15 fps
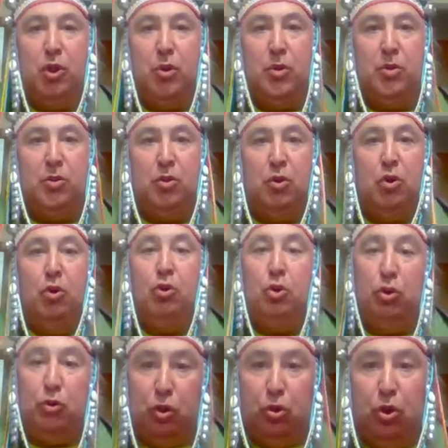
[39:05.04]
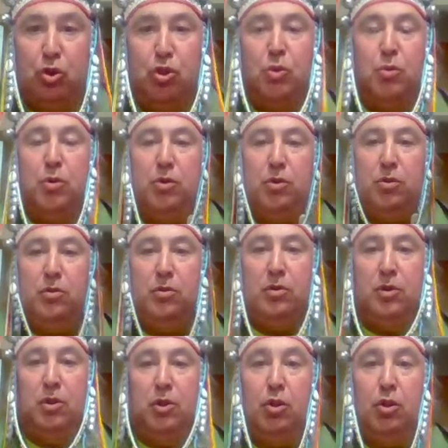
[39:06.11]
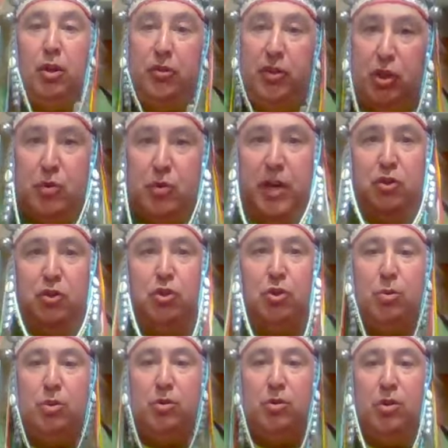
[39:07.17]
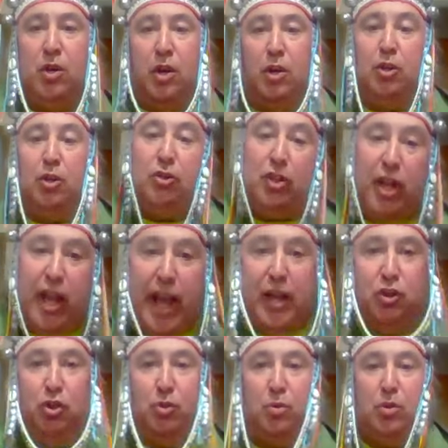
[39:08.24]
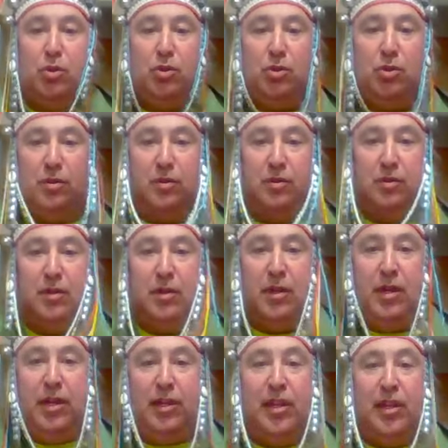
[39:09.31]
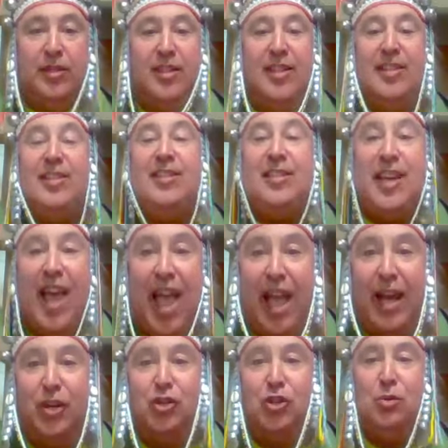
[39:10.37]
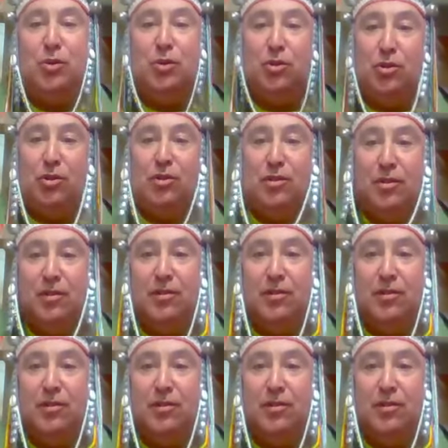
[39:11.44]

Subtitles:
he was Jewish? Because he looked Jewish. Because he dressed Jewish. Because he ate Jewish. Because he sang Jewish.